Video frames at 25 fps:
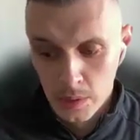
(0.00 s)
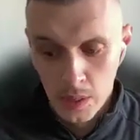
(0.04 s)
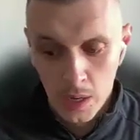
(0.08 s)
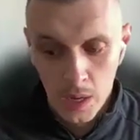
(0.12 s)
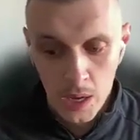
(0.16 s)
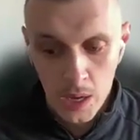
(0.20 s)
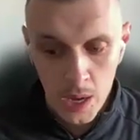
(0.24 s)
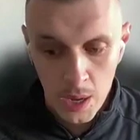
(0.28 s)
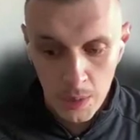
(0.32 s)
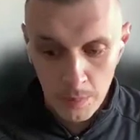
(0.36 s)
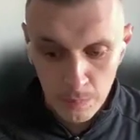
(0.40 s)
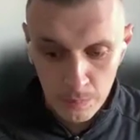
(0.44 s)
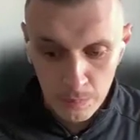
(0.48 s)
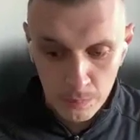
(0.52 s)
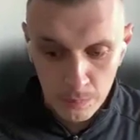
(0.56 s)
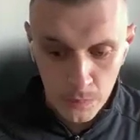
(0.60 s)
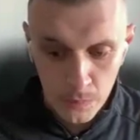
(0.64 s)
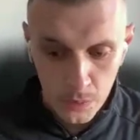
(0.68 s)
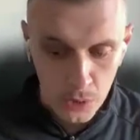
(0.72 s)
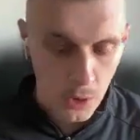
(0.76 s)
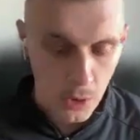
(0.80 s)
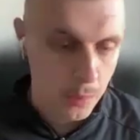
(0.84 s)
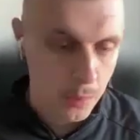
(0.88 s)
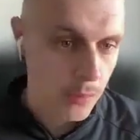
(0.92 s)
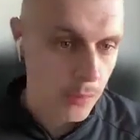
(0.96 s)
I've
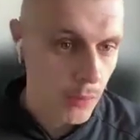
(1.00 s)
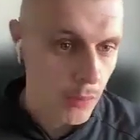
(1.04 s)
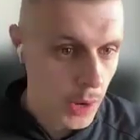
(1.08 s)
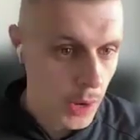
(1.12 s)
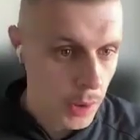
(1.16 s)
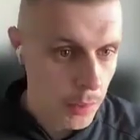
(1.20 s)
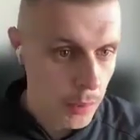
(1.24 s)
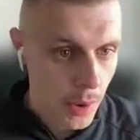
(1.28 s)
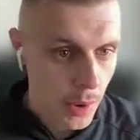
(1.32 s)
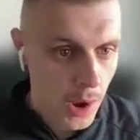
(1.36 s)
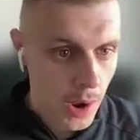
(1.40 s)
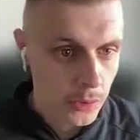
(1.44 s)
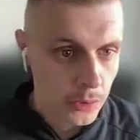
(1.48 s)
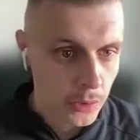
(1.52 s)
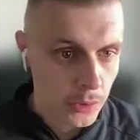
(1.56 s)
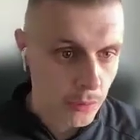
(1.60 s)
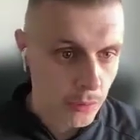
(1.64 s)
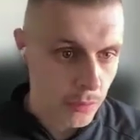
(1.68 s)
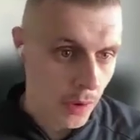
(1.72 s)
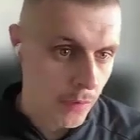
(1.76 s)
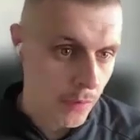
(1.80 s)
been really proud of